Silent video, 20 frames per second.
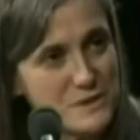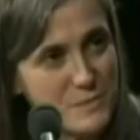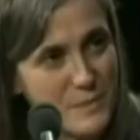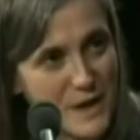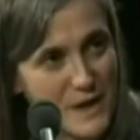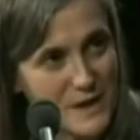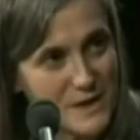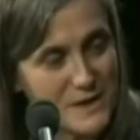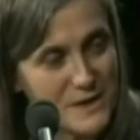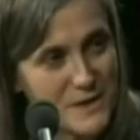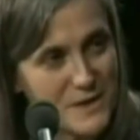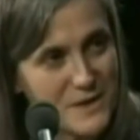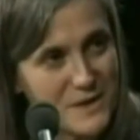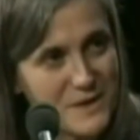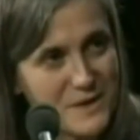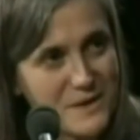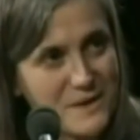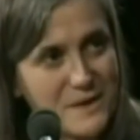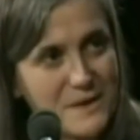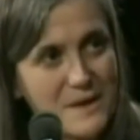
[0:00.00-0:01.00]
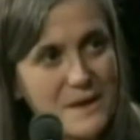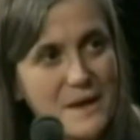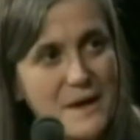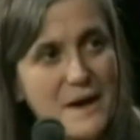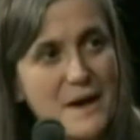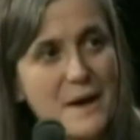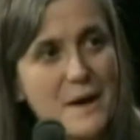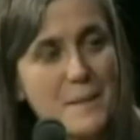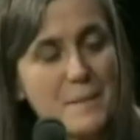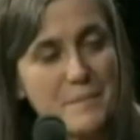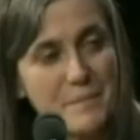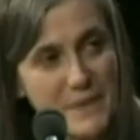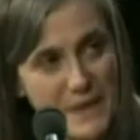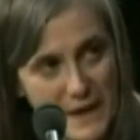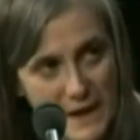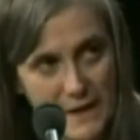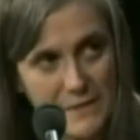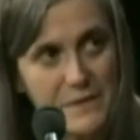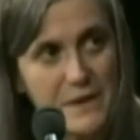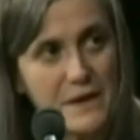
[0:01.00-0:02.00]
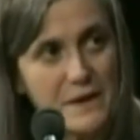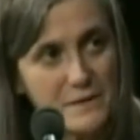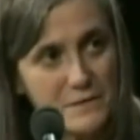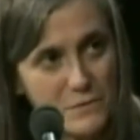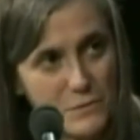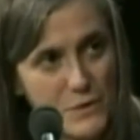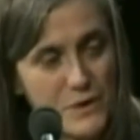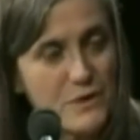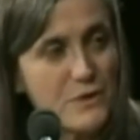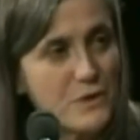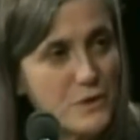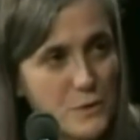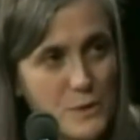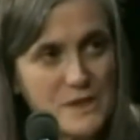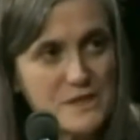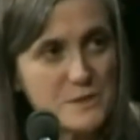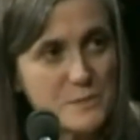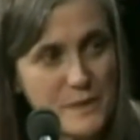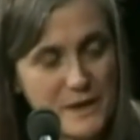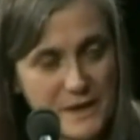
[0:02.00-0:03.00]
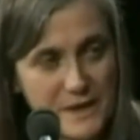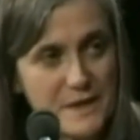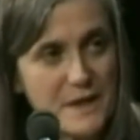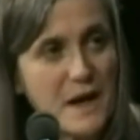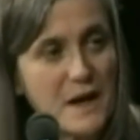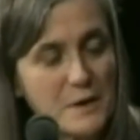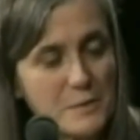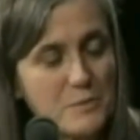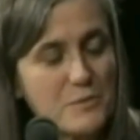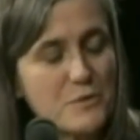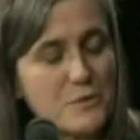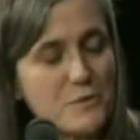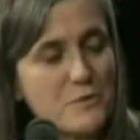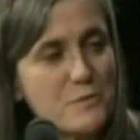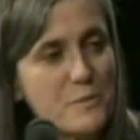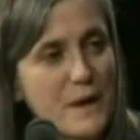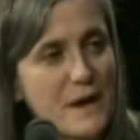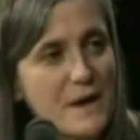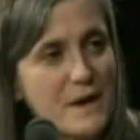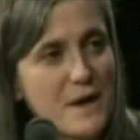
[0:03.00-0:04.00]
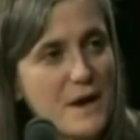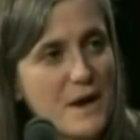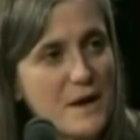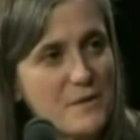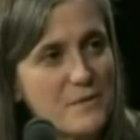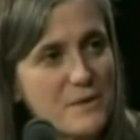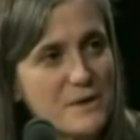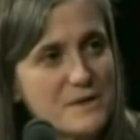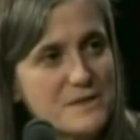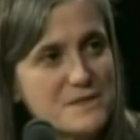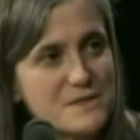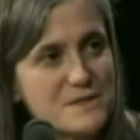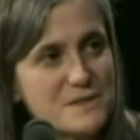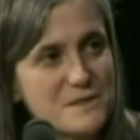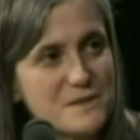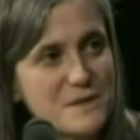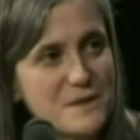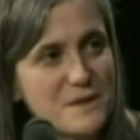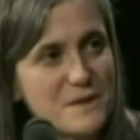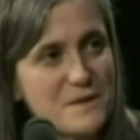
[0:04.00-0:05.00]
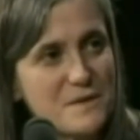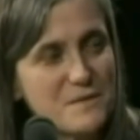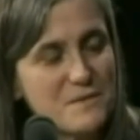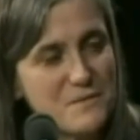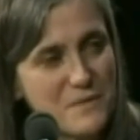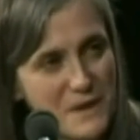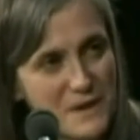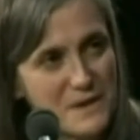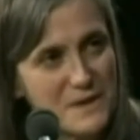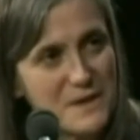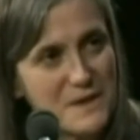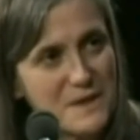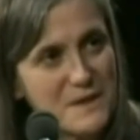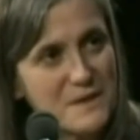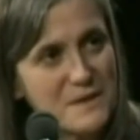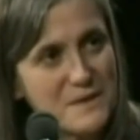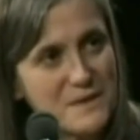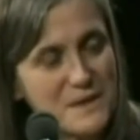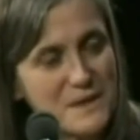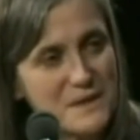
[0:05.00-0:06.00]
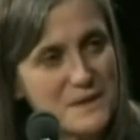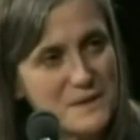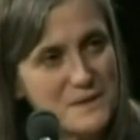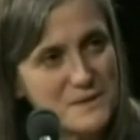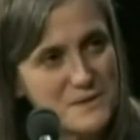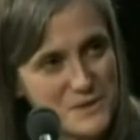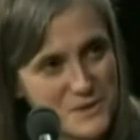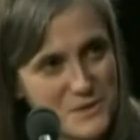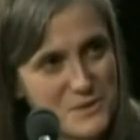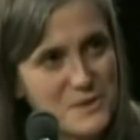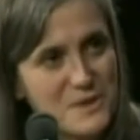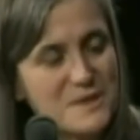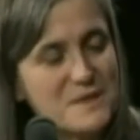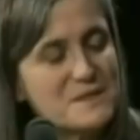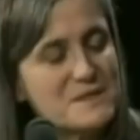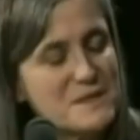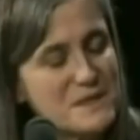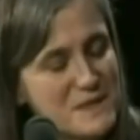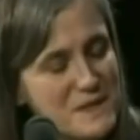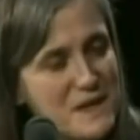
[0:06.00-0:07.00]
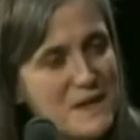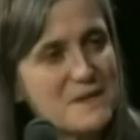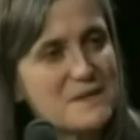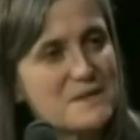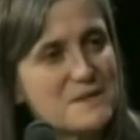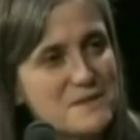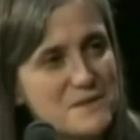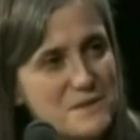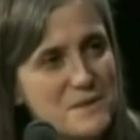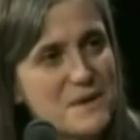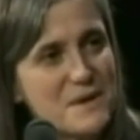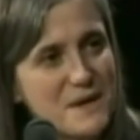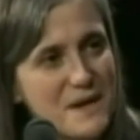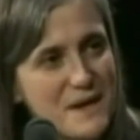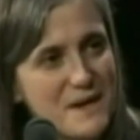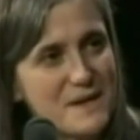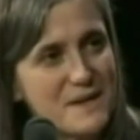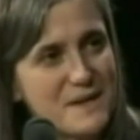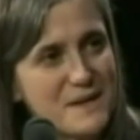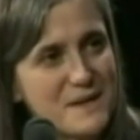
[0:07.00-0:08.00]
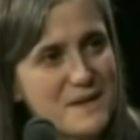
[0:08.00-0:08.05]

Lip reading: Bandar and then with U.S. money not approved by Congress, funding the Sunnis connected to al-Qaeda.